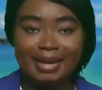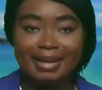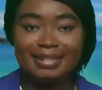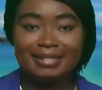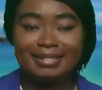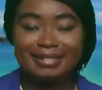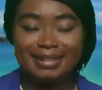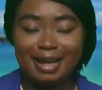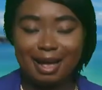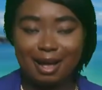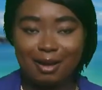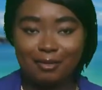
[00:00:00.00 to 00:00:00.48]

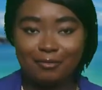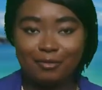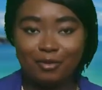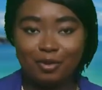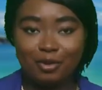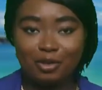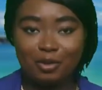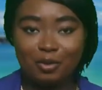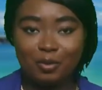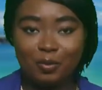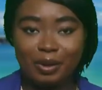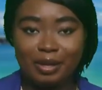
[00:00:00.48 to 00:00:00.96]
And now
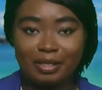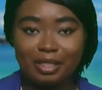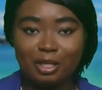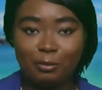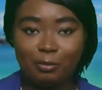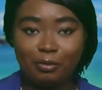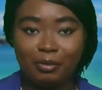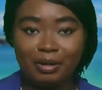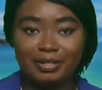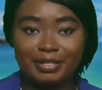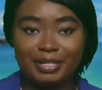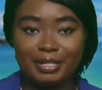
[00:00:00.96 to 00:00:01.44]
for the weather.
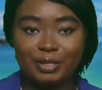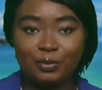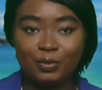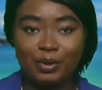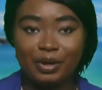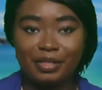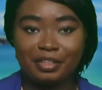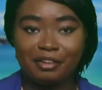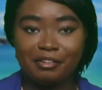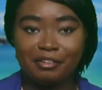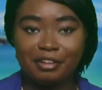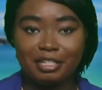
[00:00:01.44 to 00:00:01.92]
Present
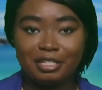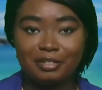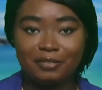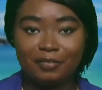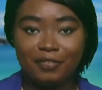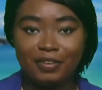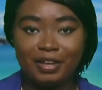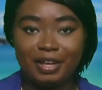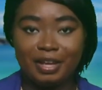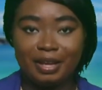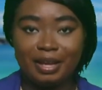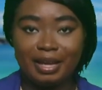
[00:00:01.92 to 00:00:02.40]
weather is
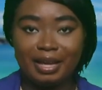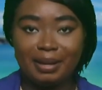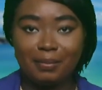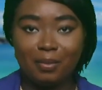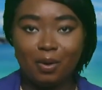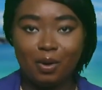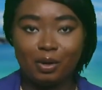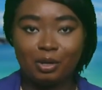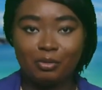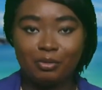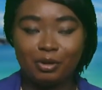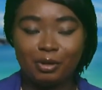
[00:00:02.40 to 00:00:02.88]
fair. A
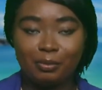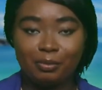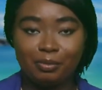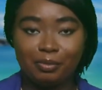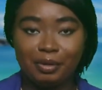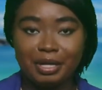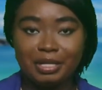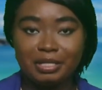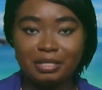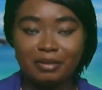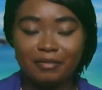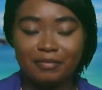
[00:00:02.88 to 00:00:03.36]
moderate
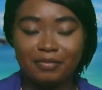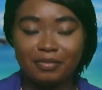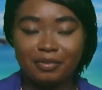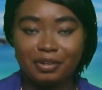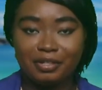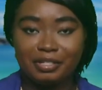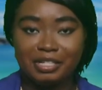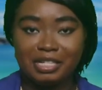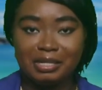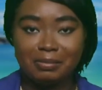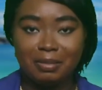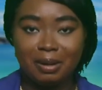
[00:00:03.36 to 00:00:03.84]
breeze of
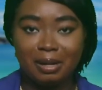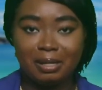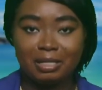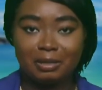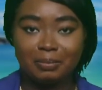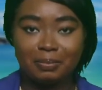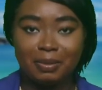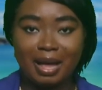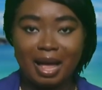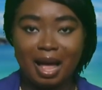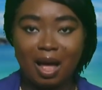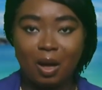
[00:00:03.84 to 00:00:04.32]
13
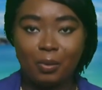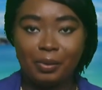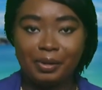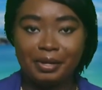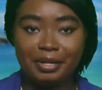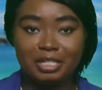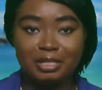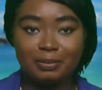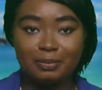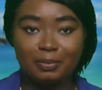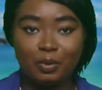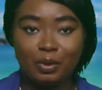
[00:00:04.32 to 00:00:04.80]
miles per hour
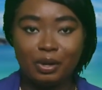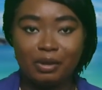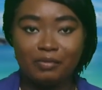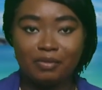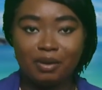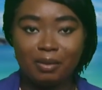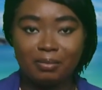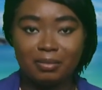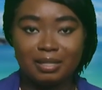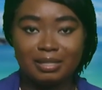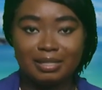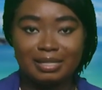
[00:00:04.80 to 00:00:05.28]
is blowing
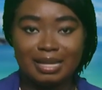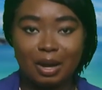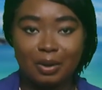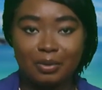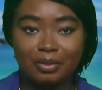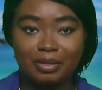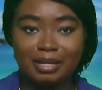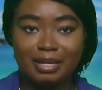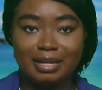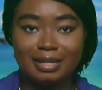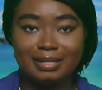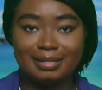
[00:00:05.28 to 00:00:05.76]
from the
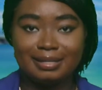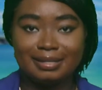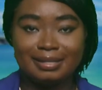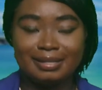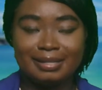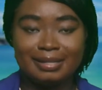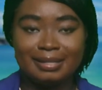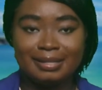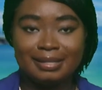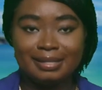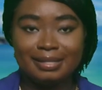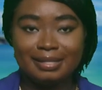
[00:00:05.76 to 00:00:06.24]
southeast.
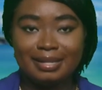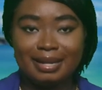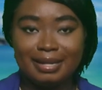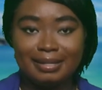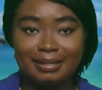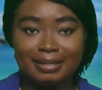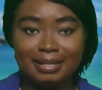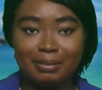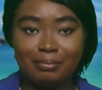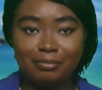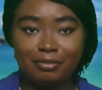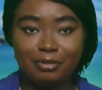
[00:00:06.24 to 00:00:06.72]

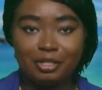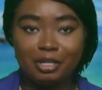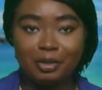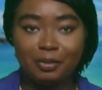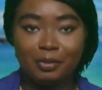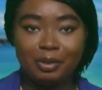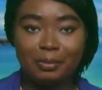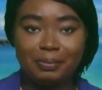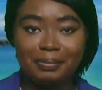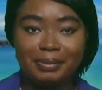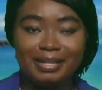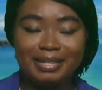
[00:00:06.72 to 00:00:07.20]
Today's temperature
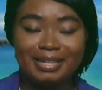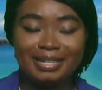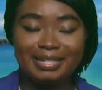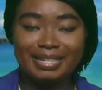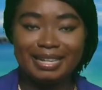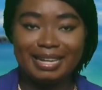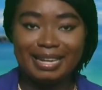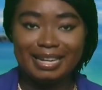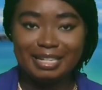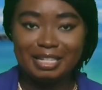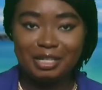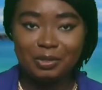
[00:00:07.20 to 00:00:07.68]
will peak
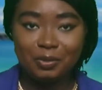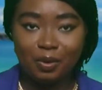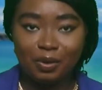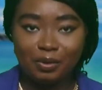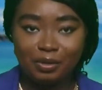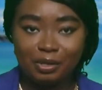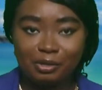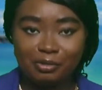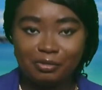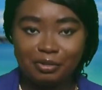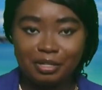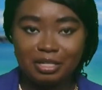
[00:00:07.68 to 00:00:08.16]
at
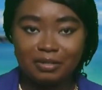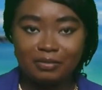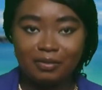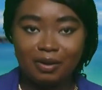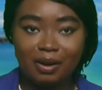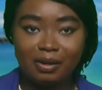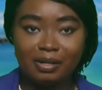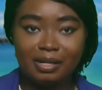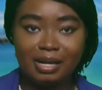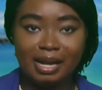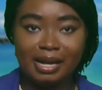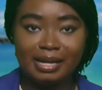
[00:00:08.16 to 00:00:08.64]
81 degrees
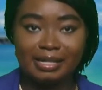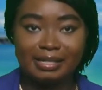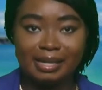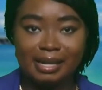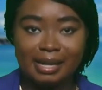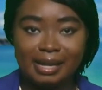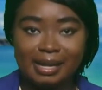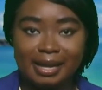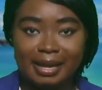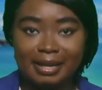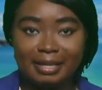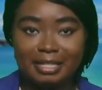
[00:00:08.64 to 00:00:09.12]
Fahrenheit.
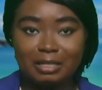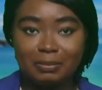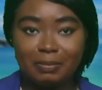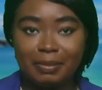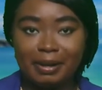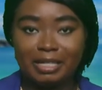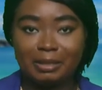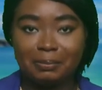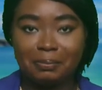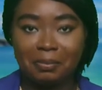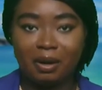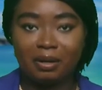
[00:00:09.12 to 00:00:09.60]

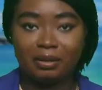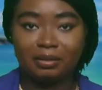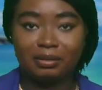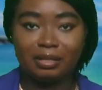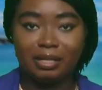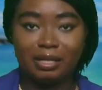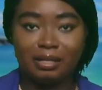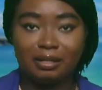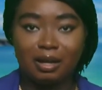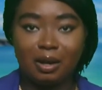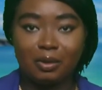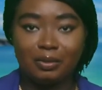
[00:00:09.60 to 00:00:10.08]
Expect
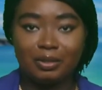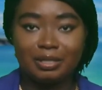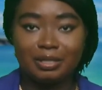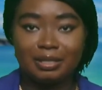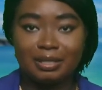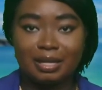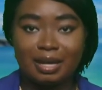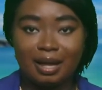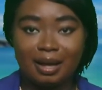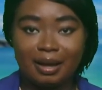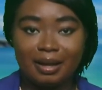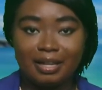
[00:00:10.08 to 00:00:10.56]
partly cloudy
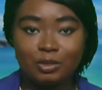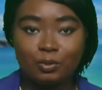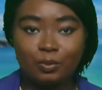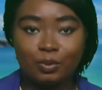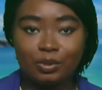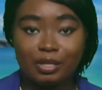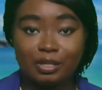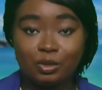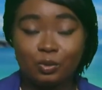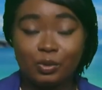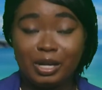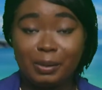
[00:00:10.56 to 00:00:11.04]
skies
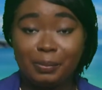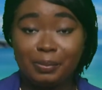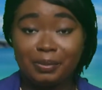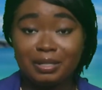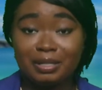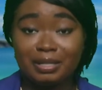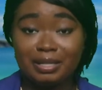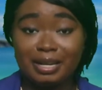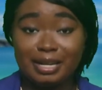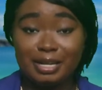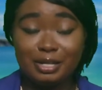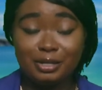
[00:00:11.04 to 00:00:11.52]
with a
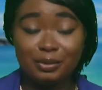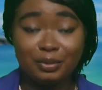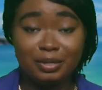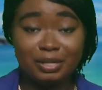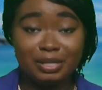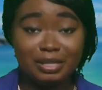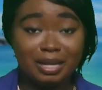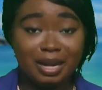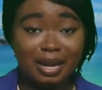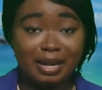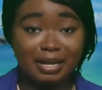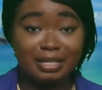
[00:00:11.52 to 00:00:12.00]
20% or a
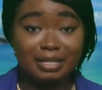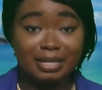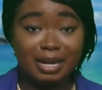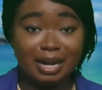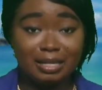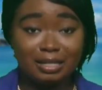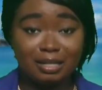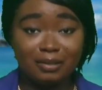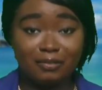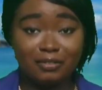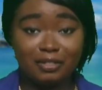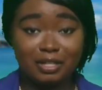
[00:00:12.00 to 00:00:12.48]
slight
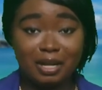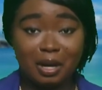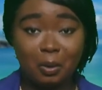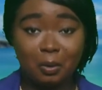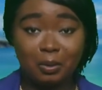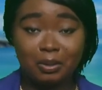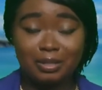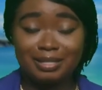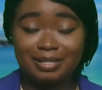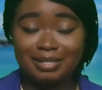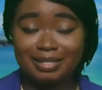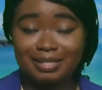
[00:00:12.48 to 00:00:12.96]
chance of
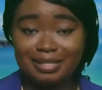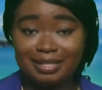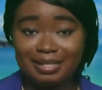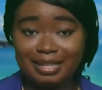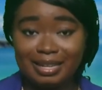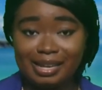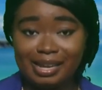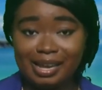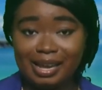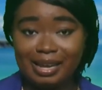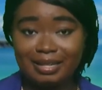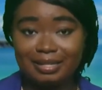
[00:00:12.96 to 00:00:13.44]
showers
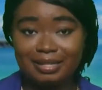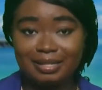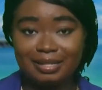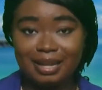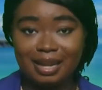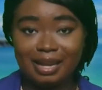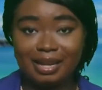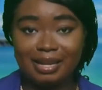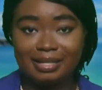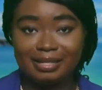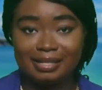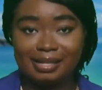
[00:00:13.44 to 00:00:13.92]
today and
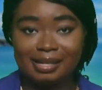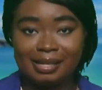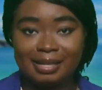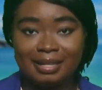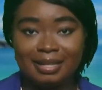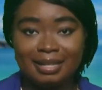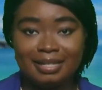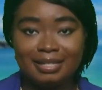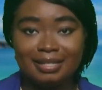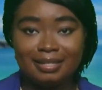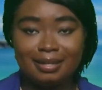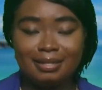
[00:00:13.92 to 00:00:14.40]
tonight.
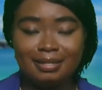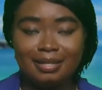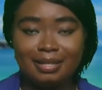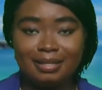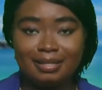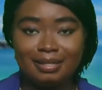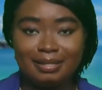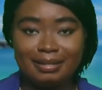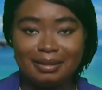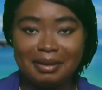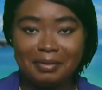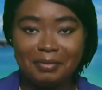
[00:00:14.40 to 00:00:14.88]

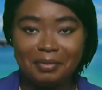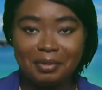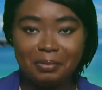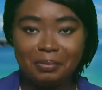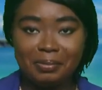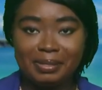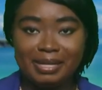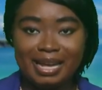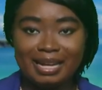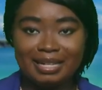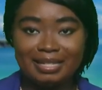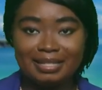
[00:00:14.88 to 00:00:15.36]
Sunset today will
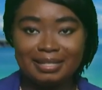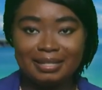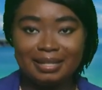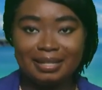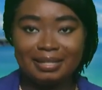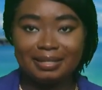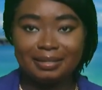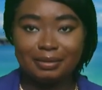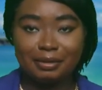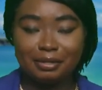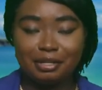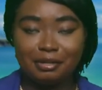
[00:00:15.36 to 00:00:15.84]
be at
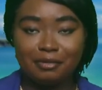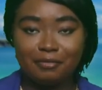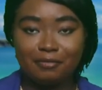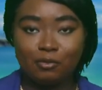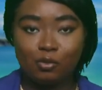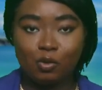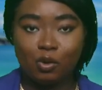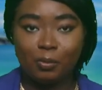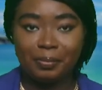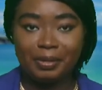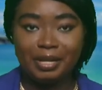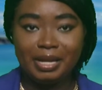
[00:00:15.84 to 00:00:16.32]

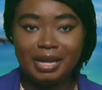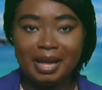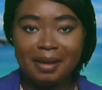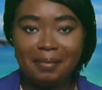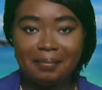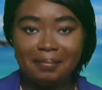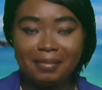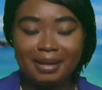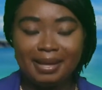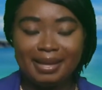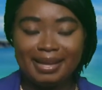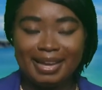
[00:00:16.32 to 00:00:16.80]
6:34
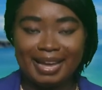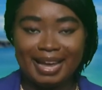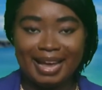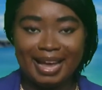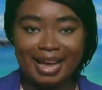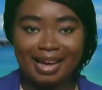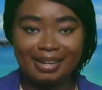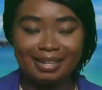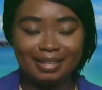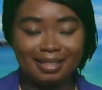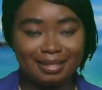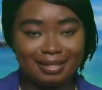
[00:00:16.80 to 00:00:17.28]
p.m.
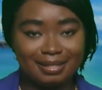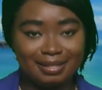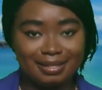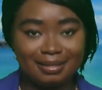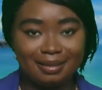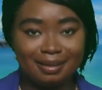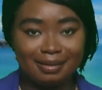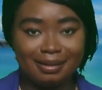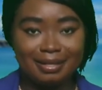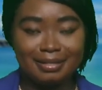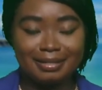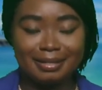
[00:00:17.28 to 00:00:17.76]
and the
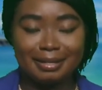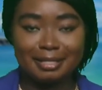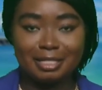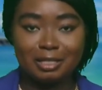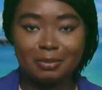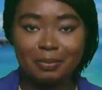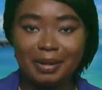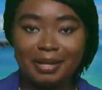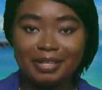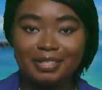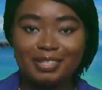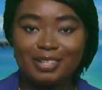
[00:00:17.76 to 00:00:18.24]
sun is
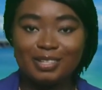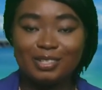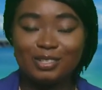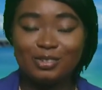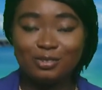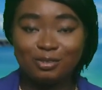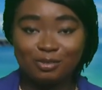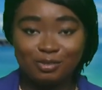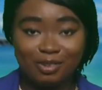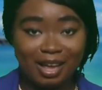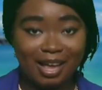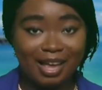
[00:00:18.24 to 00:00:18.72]
expected
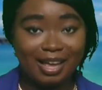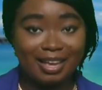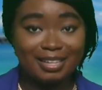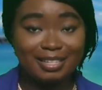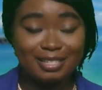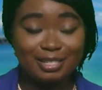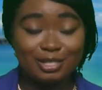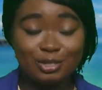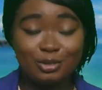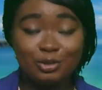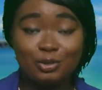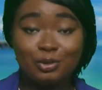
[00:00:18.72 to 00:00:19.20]
to
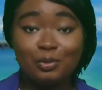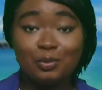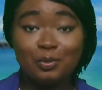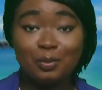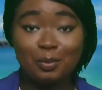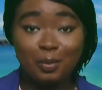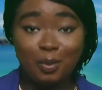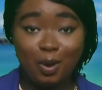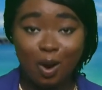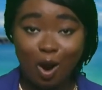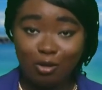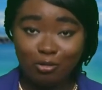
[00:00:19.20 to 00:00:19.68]
rise
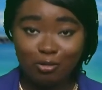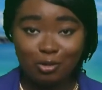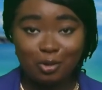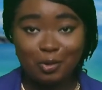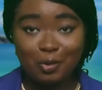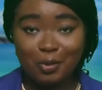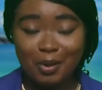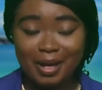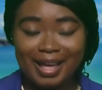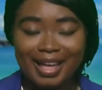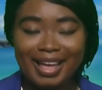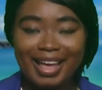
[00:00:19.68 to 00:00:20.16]

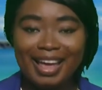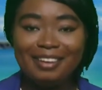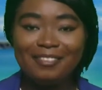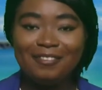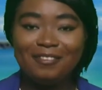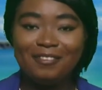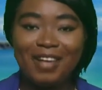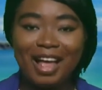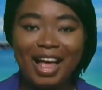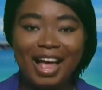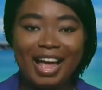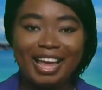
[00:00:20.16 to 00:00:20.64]
tomorrow at
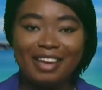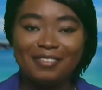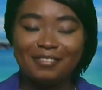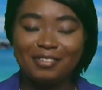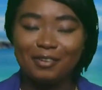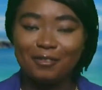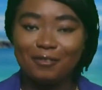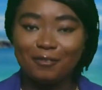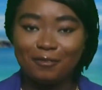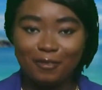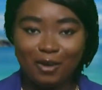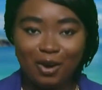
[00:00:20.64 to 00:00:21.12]

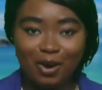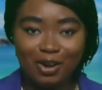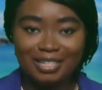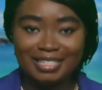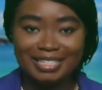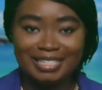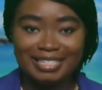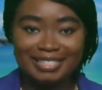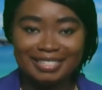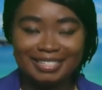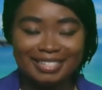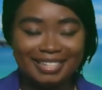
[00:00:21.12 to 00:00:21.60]

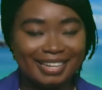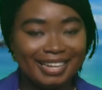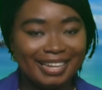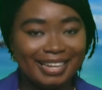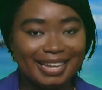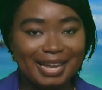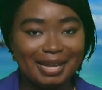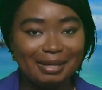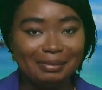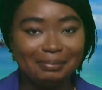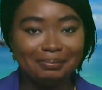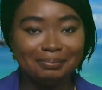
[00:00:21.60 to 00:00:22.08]
5:40
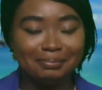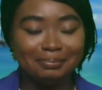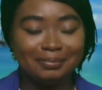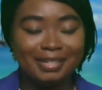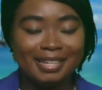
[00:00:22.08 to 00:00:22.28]
a.m.